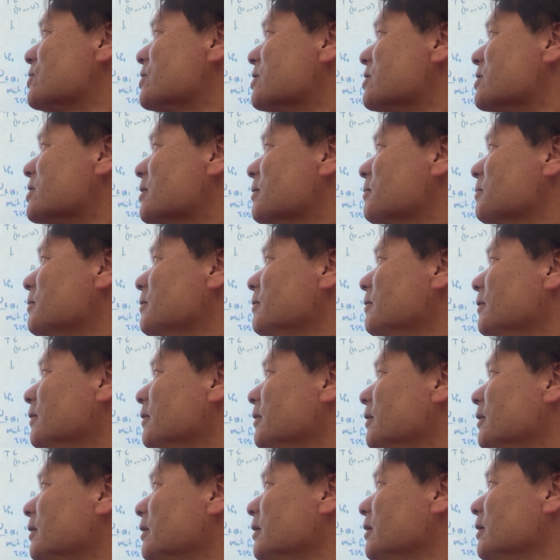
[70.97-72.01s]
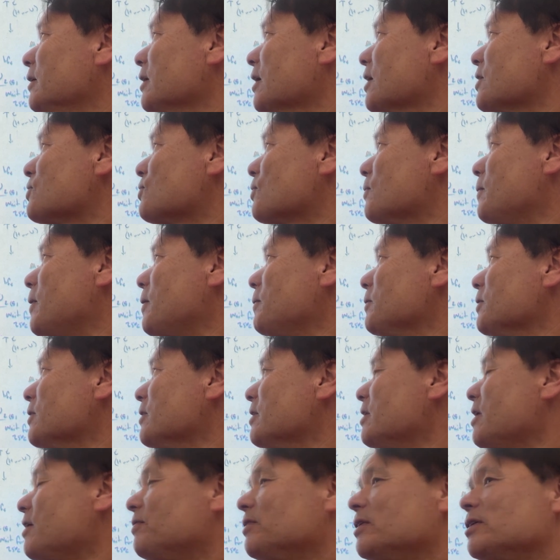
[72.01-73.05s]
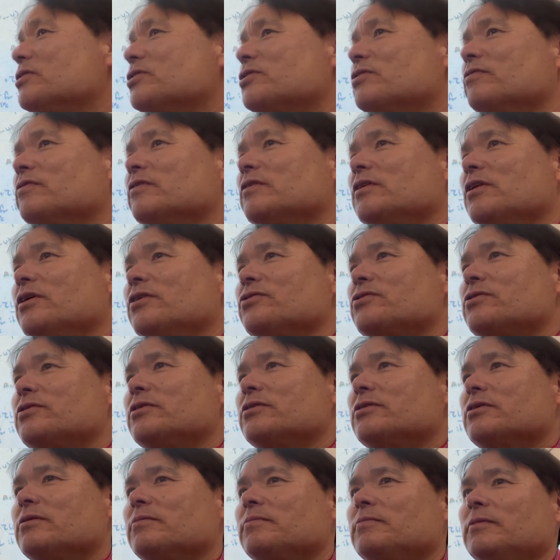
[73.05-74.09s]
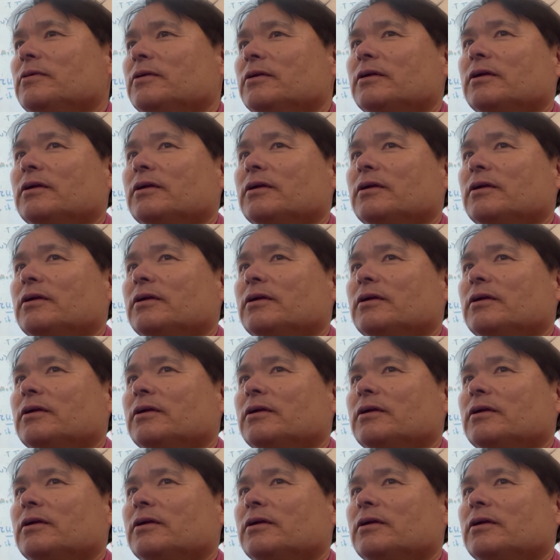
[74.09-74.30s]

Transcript: system. You guys remember the definition of a closed system?